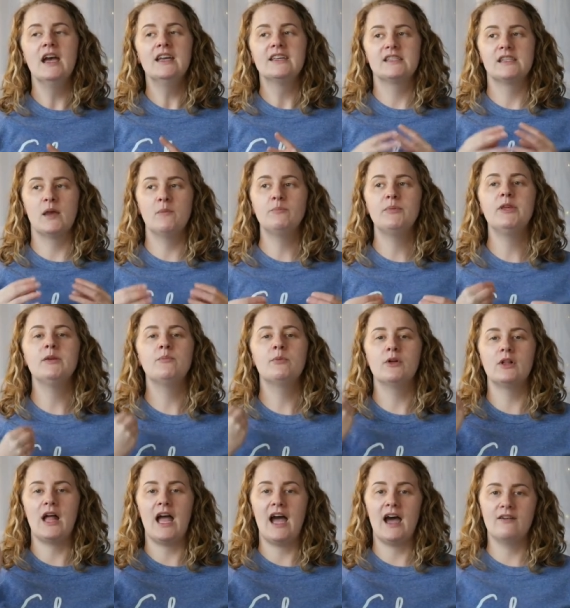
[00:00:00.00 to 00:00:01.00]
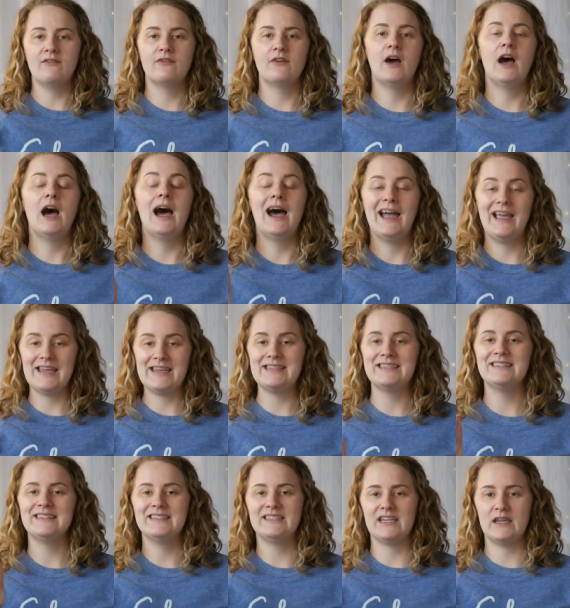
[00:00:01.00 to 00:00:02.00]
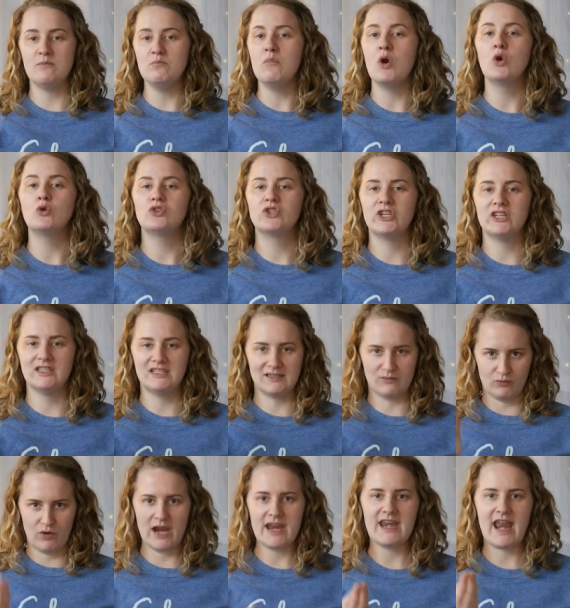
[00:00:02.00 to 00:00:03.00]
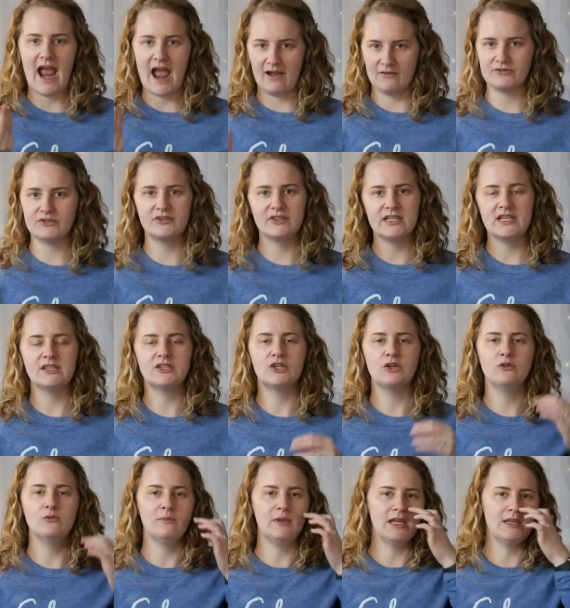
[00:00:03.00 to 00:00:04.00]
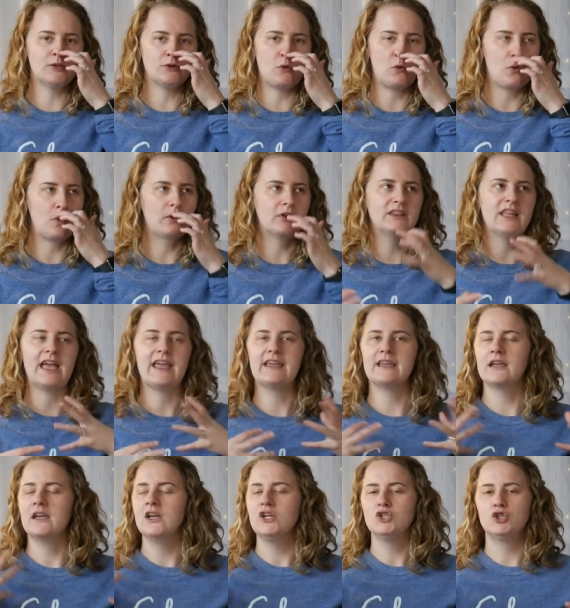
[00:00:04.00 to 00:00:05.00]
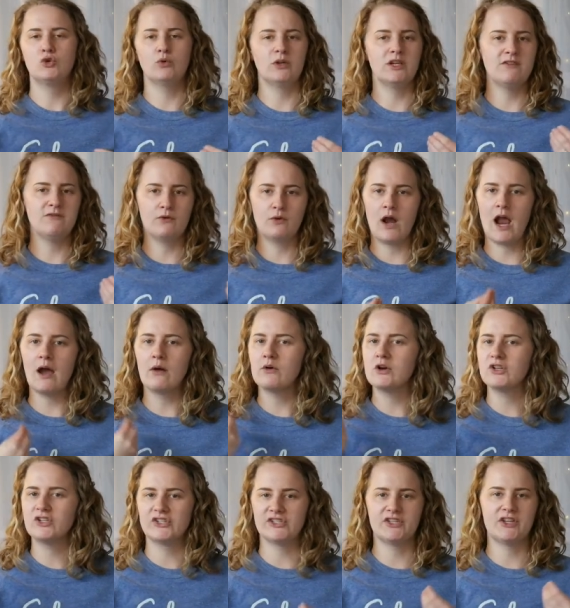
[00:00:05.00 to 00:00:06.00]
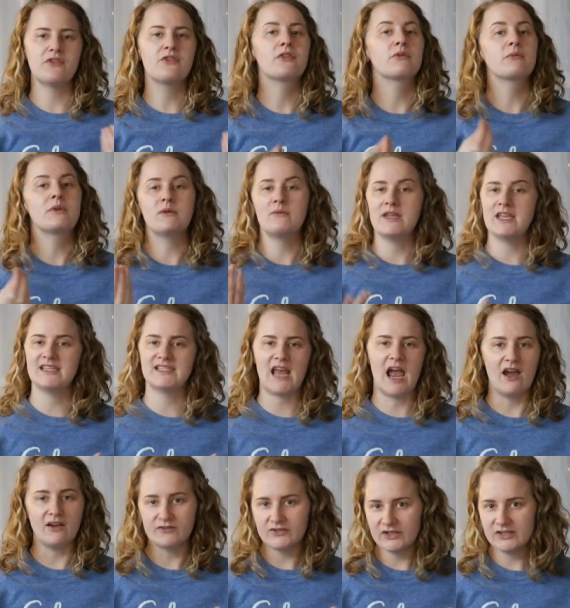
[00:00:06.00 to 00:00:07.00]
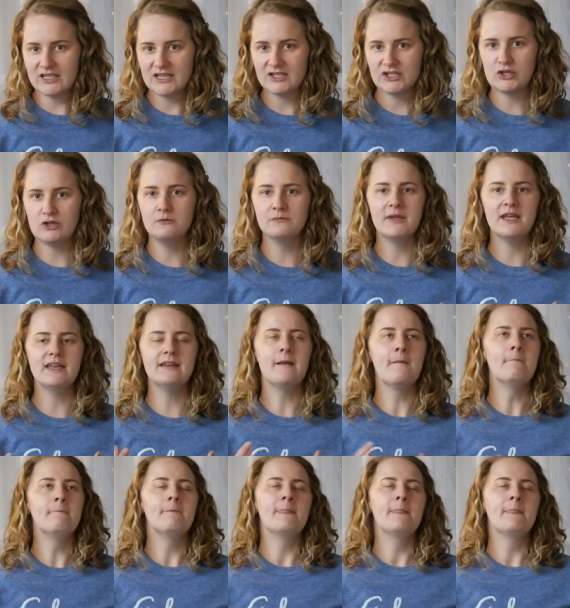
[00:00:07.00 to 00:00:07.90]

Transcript: Some people have heightened emotions right after the attunement, or like 24 hours to 3 weeks after the attunement.